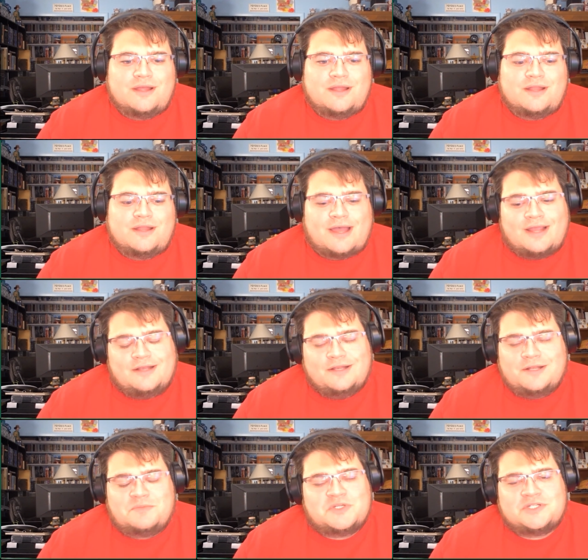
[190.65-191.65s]
I ended up
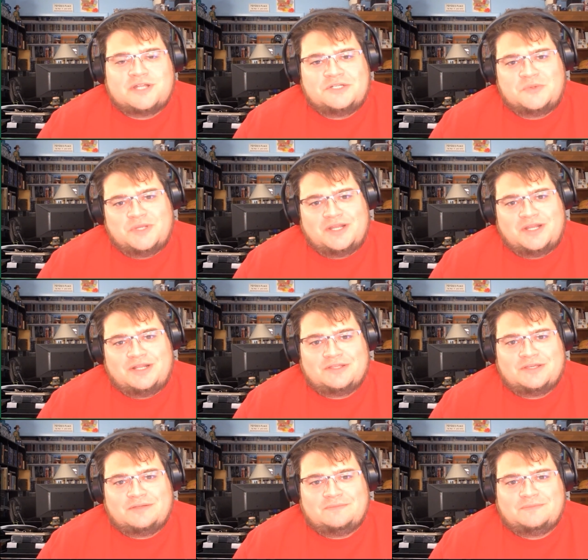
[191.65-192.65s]
just not doing anything.
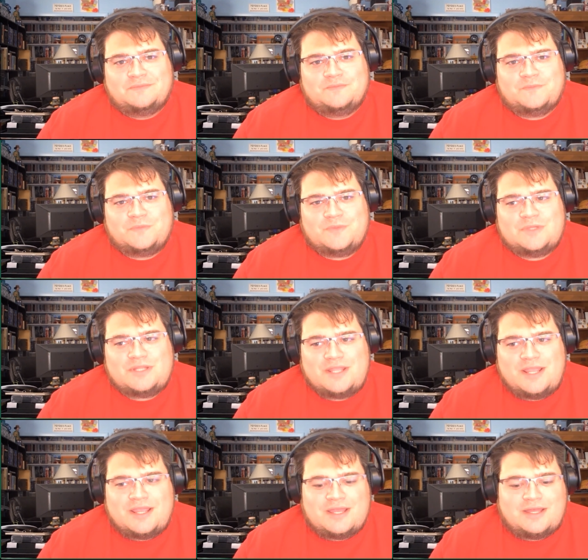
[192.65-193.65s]

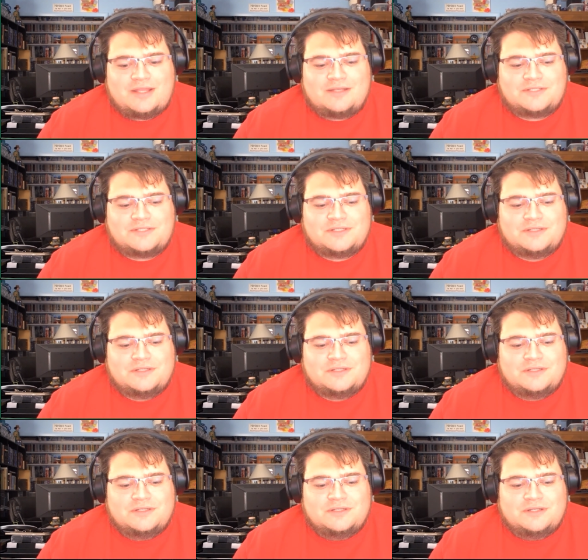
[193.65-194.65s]
And
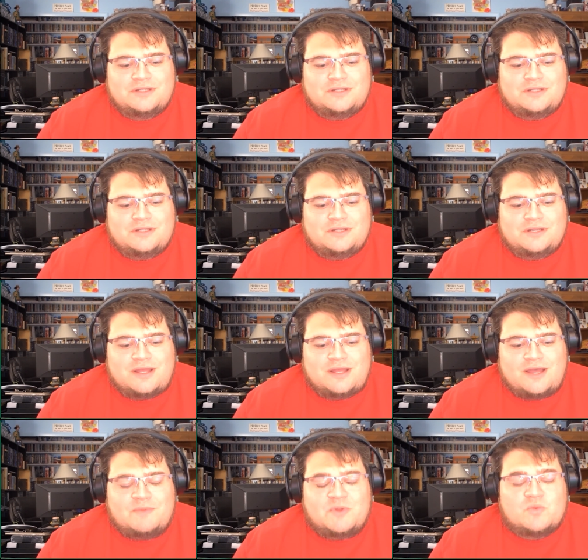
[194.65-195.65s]

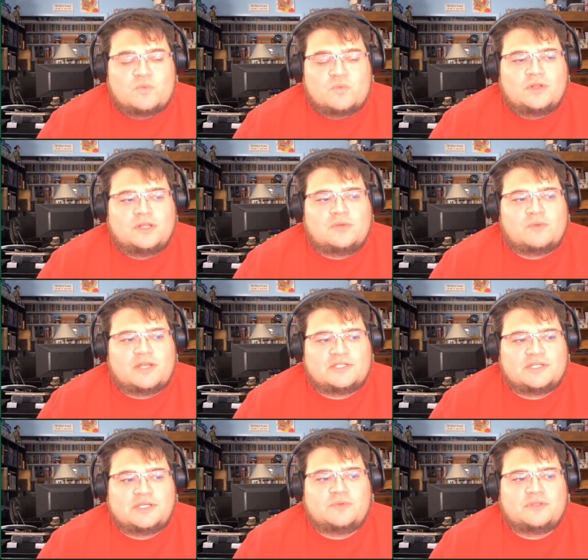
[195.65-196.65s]
I've been really
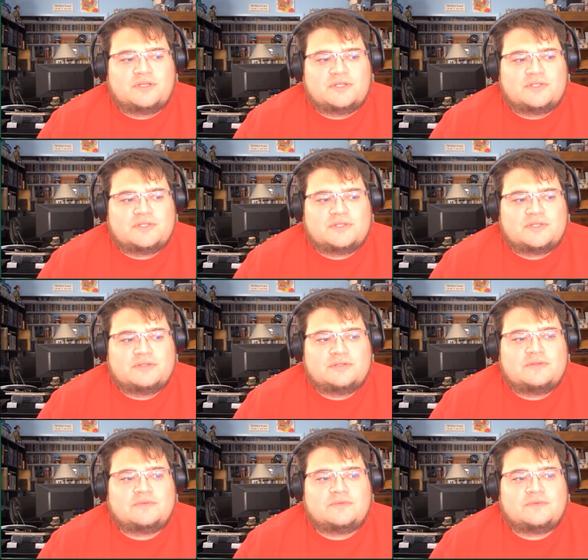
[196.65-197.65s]
wrestling with this
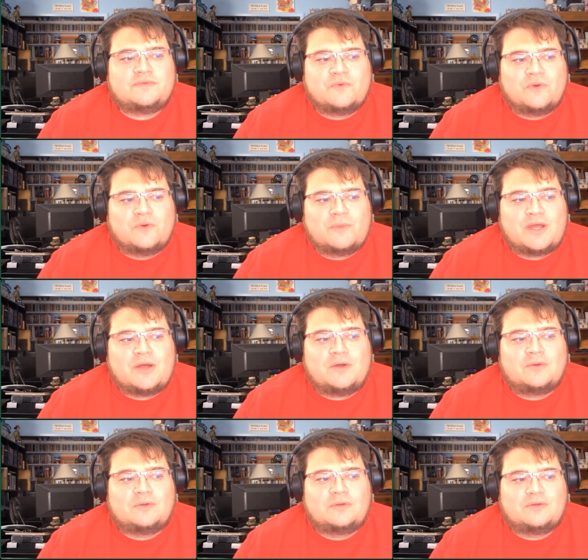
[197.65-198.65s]
for
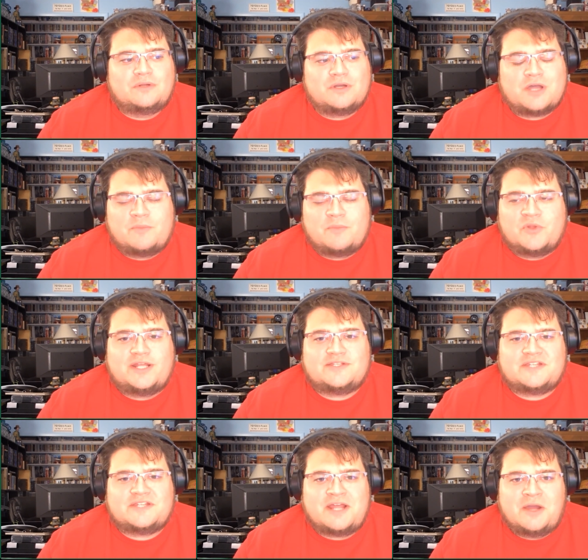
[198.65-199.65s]
about a couple days
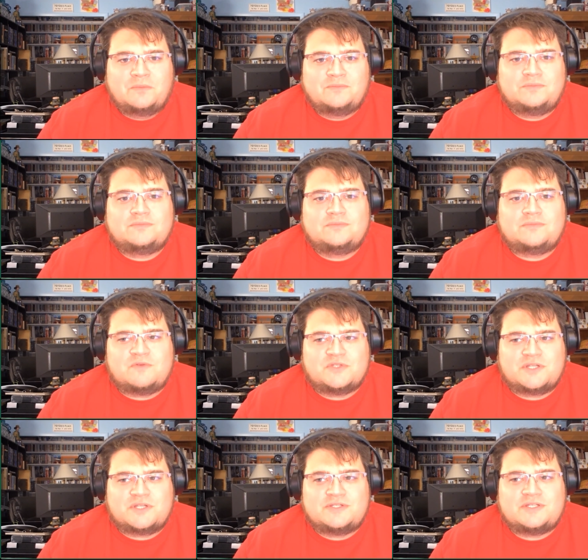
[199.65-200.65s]
now, ever
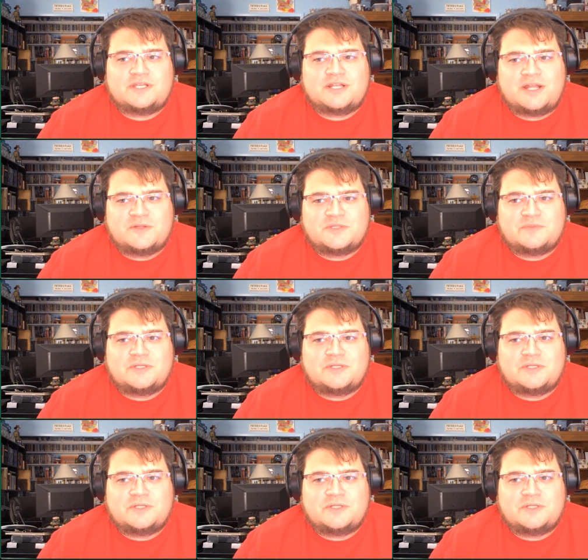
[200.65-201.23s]
since the announcement.